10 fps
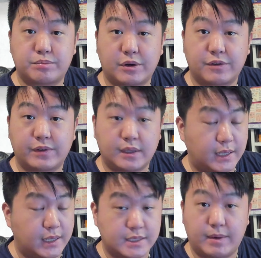
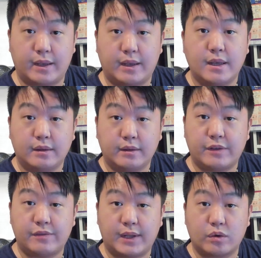perfectly, it's my
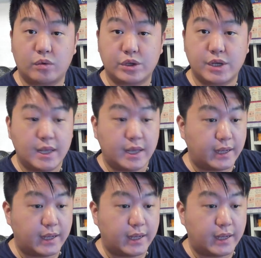native language,